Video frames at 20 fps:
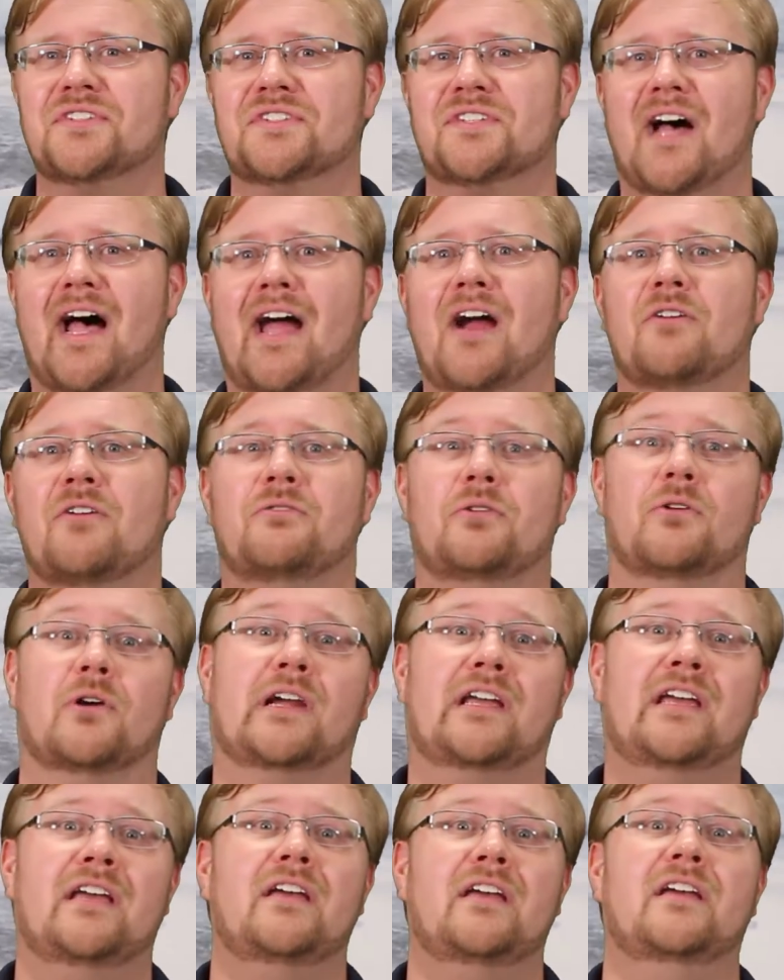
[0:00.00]
desire
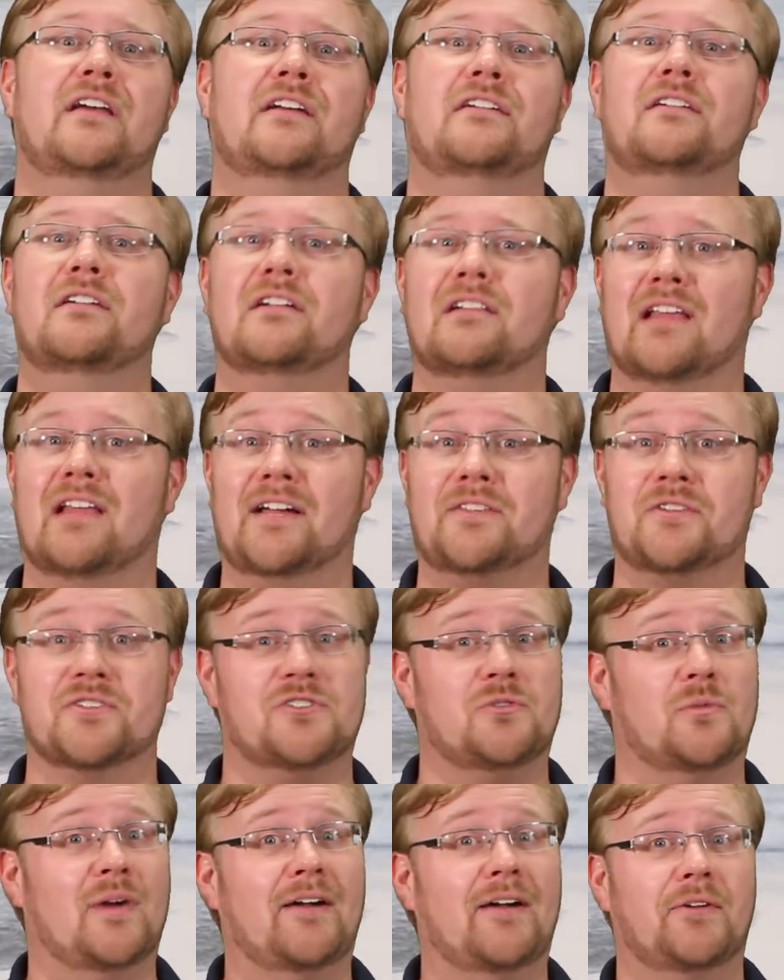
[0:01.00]
for a king, like
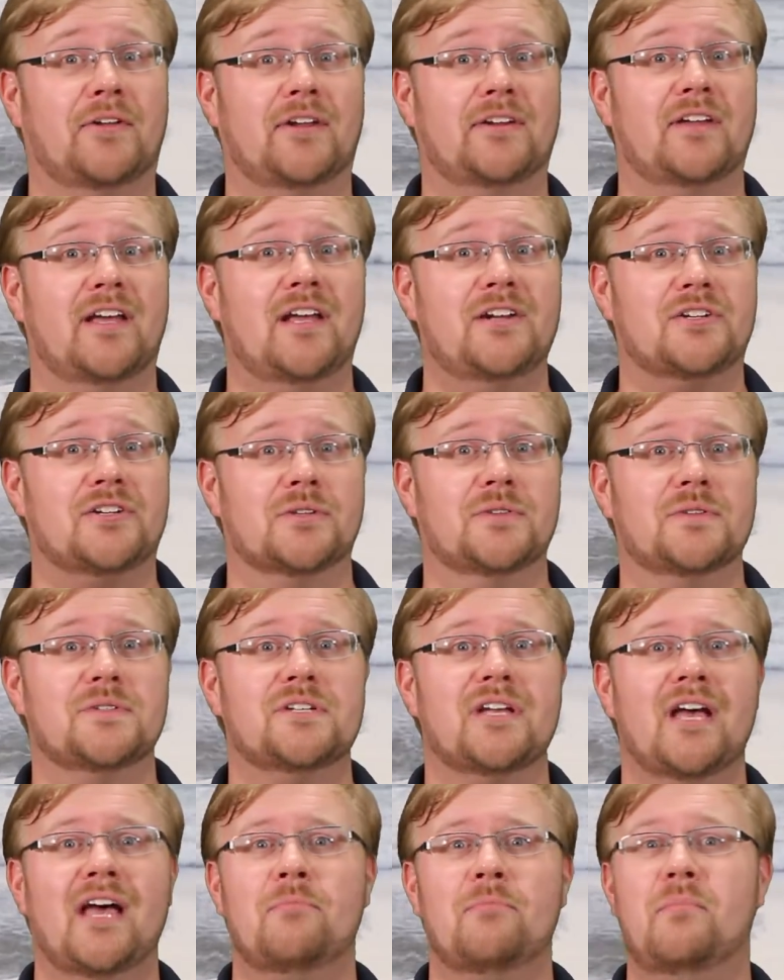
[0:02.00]
the surrounding
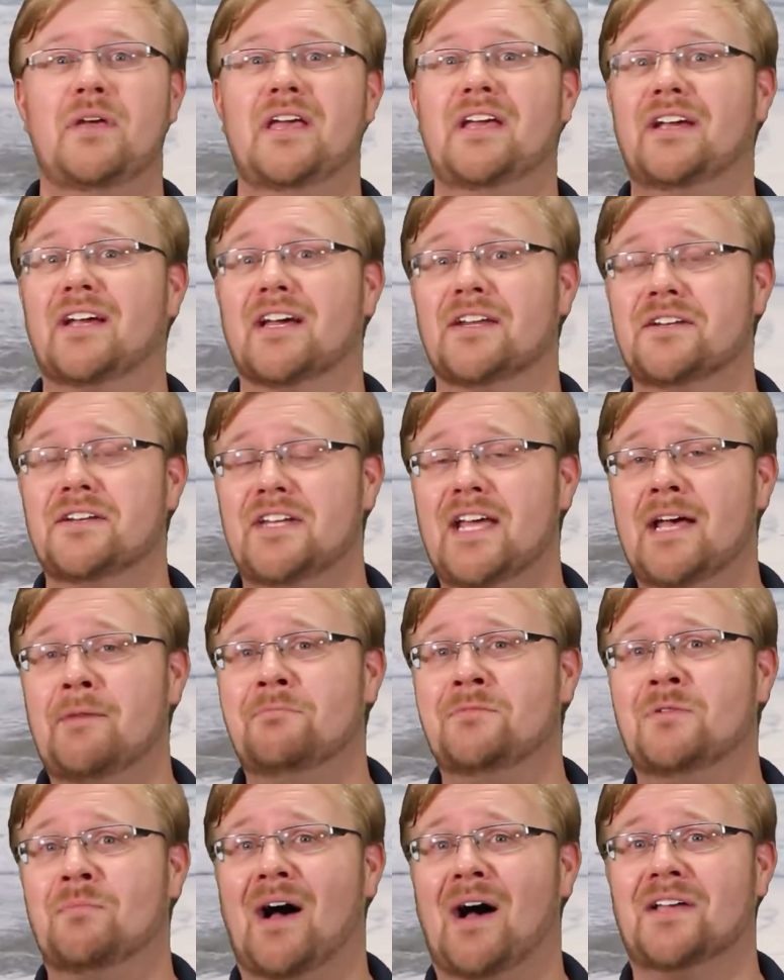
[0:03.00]
nations, being
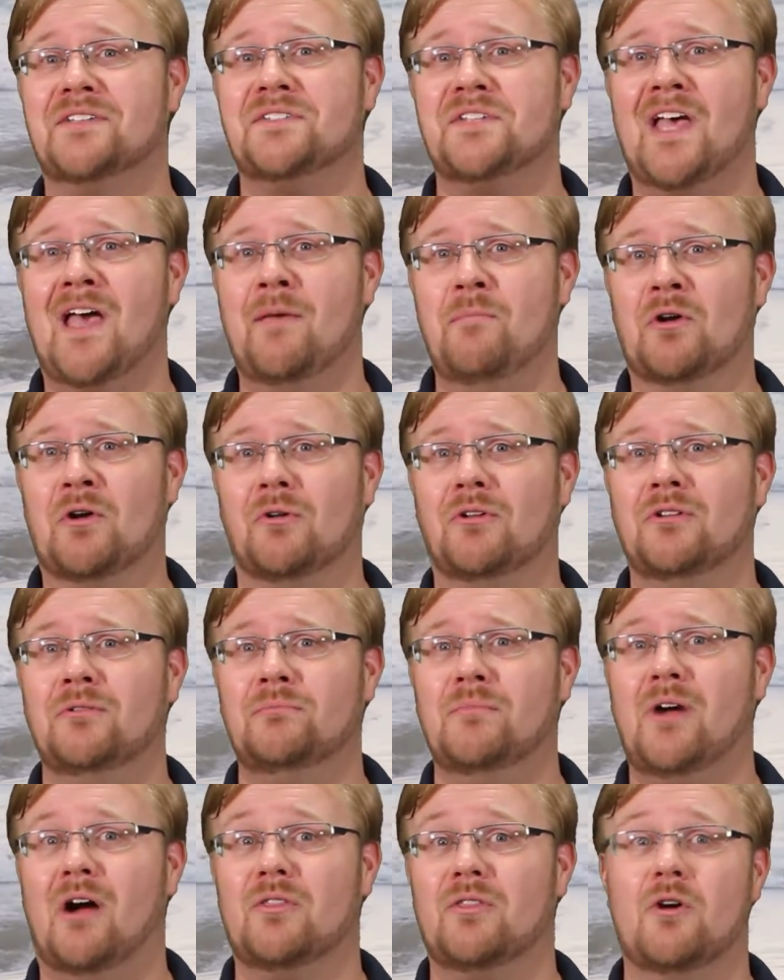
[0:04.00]
condemned by Samuel,
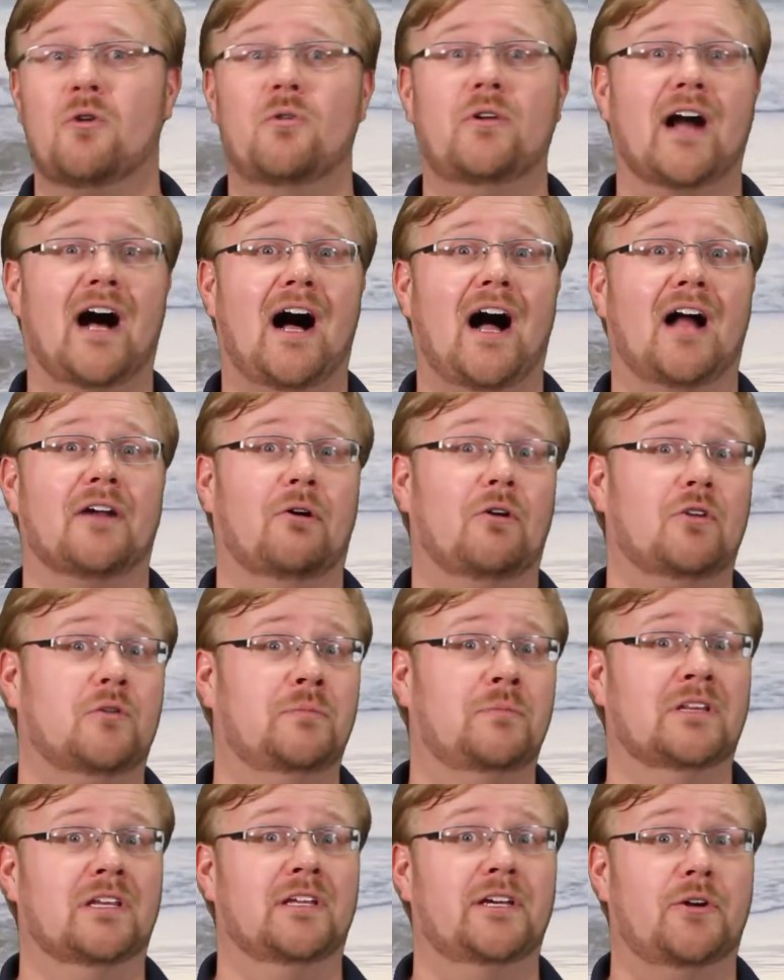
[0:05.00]
although God
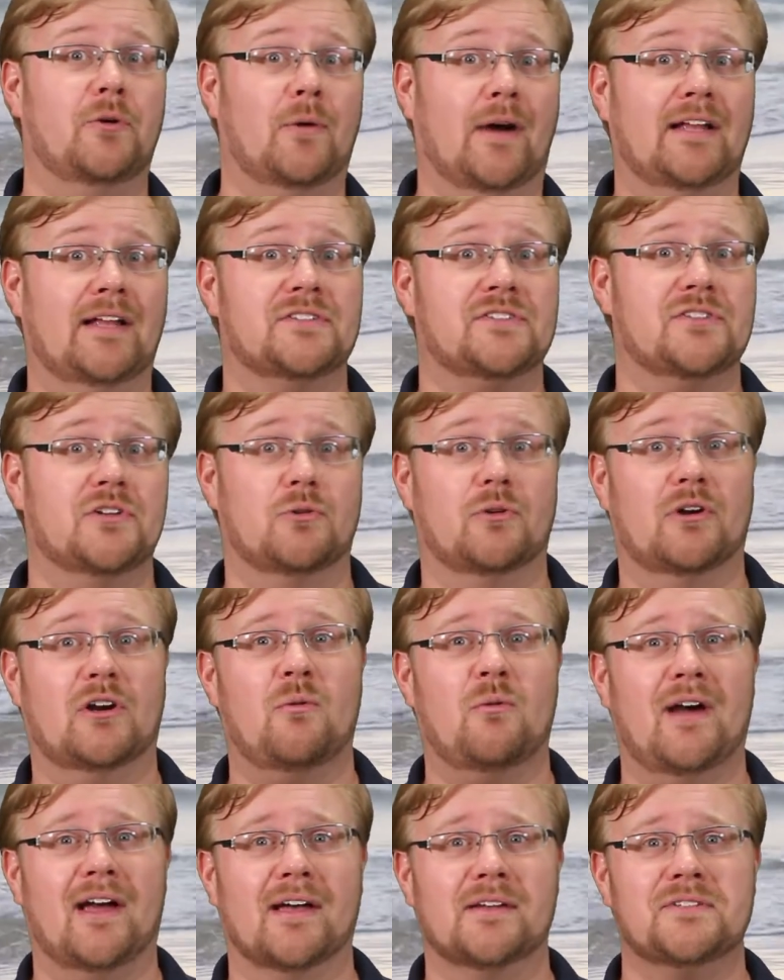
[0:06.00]
ultimately grants their
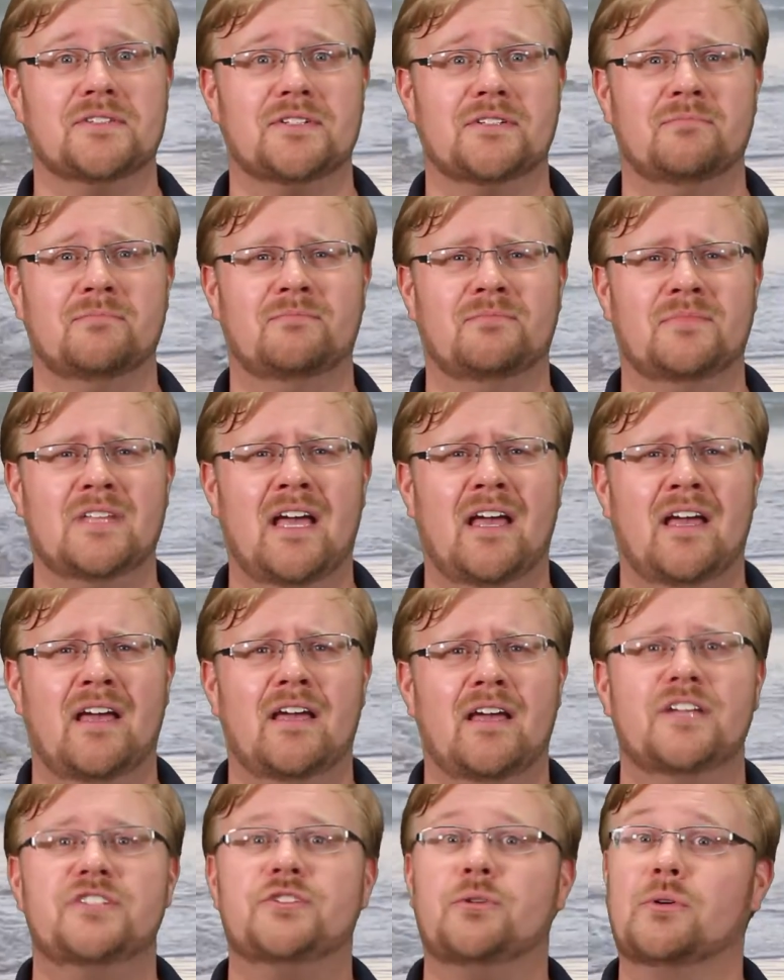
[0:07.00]
request.
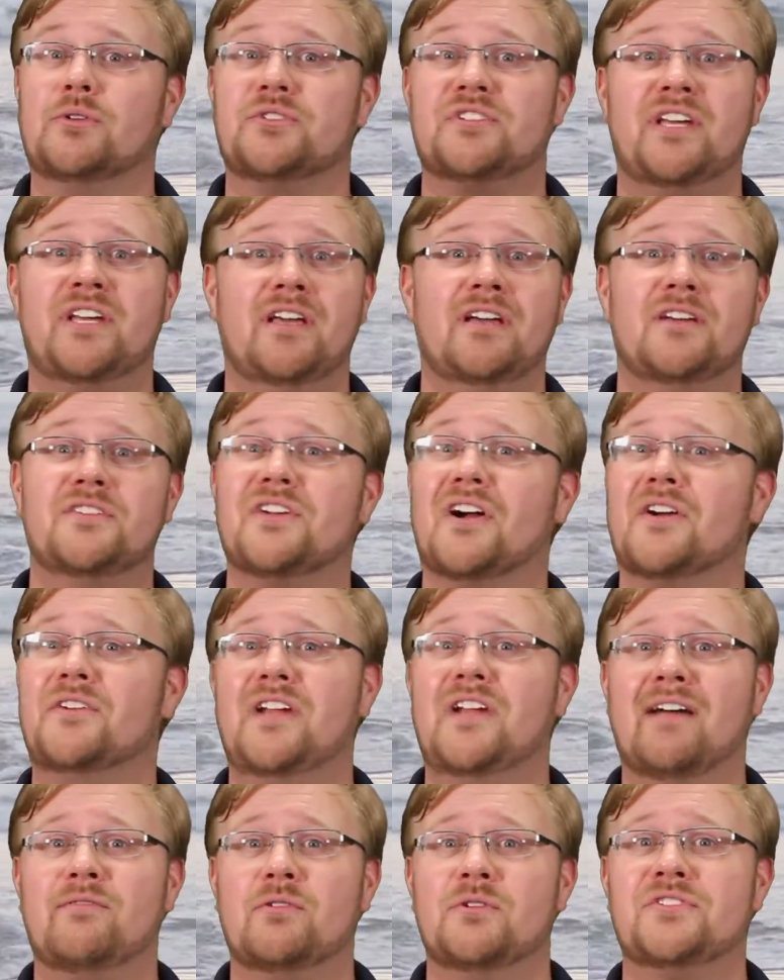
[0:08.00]
Israel's kings are
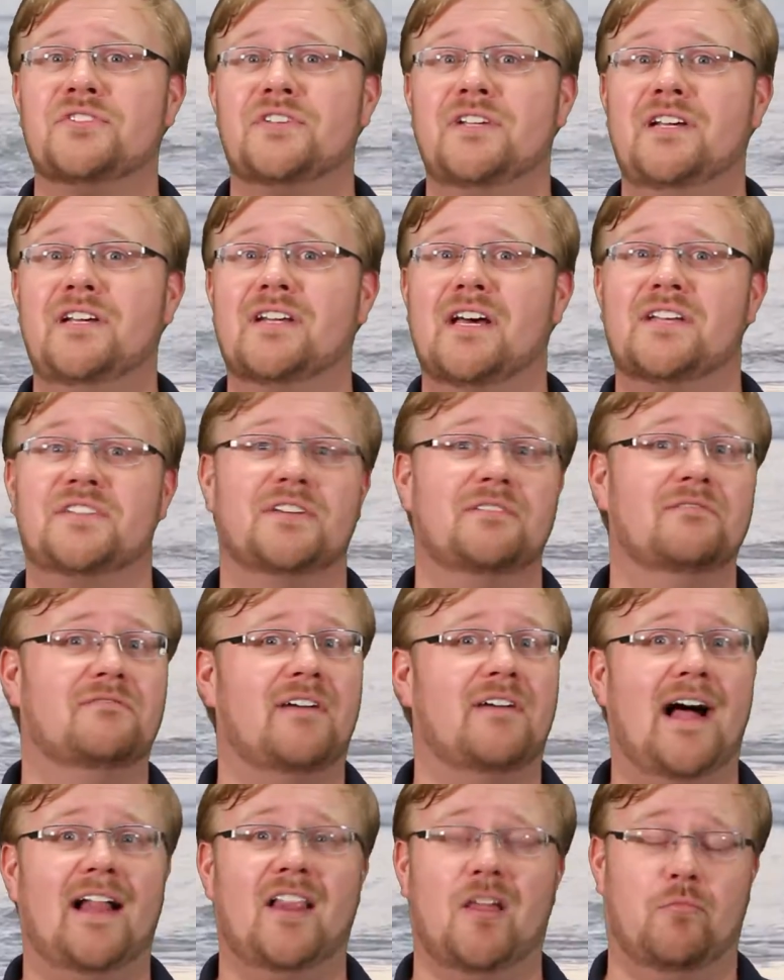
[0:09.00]
never seen as
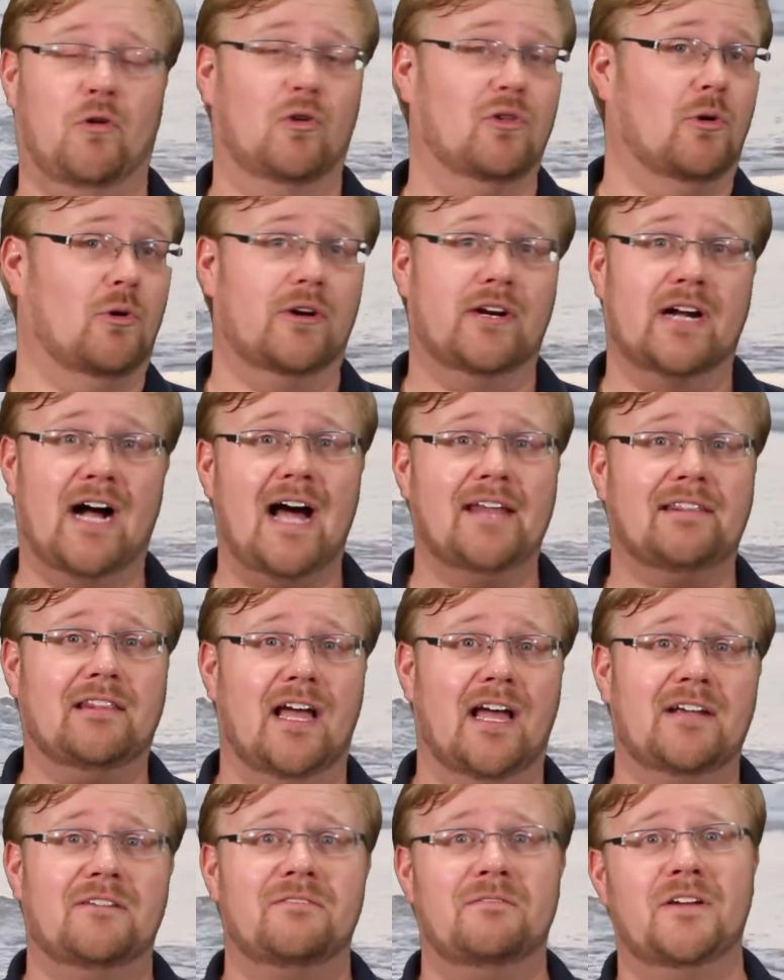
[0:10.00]
infallible or
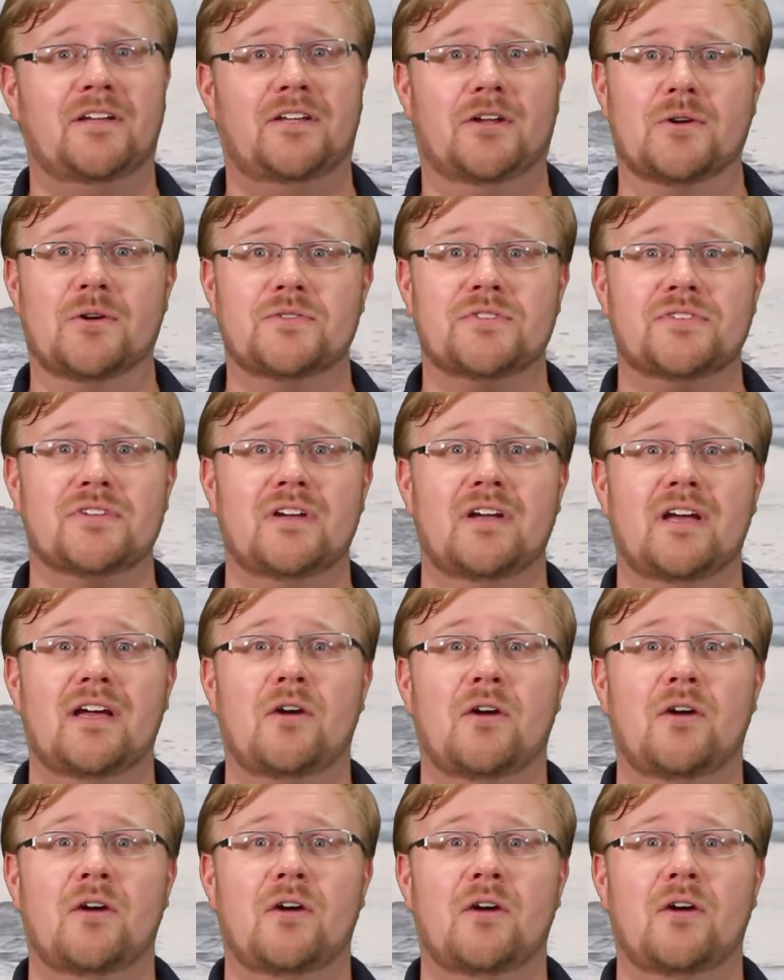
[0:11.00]
godlike figures,